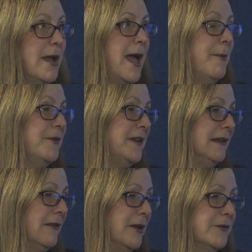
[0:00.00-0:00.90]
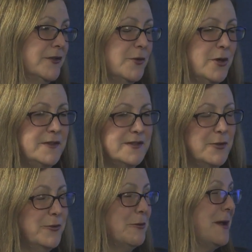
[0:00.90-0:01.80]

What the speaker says: I happen to eat a lot of soy, so you're